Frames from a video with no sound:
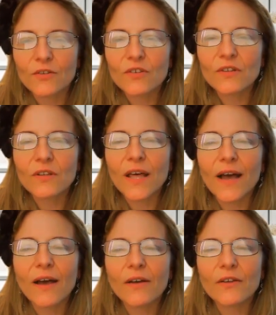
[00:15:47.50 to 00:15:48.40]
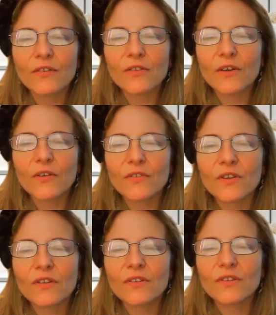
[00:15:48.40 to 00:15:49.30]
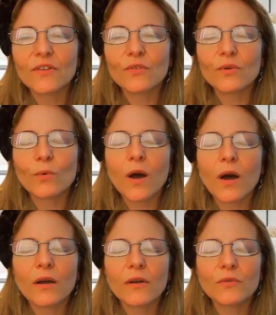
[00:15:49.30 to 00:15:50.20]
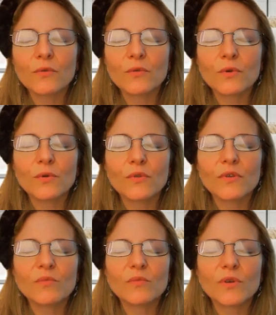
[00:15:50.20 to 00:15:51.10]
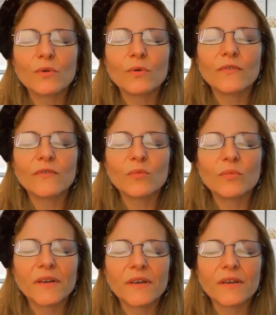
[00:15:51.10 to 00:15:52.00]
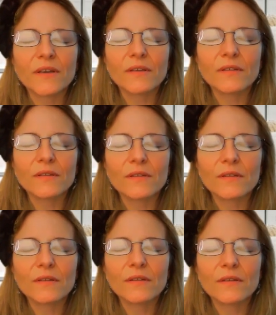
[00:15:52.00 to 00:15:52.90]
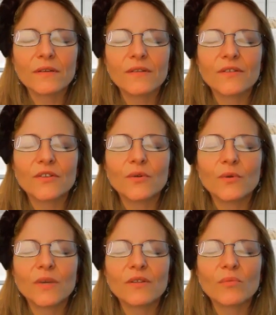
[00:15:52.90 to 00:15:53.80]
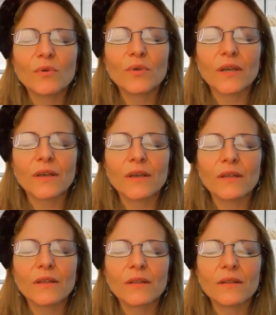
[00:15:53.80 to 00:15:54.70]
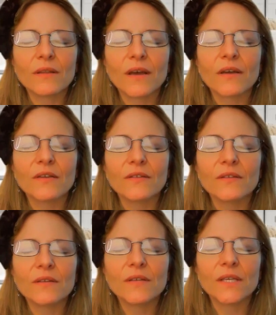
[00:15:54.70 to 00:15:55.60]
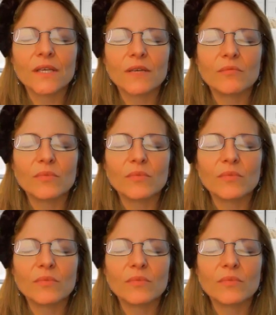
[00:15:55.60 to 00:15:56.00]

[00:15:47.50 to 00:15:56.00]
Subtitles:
Just allow yourself to continue to walk through this beautiful place. And you need to breathe nice and deep.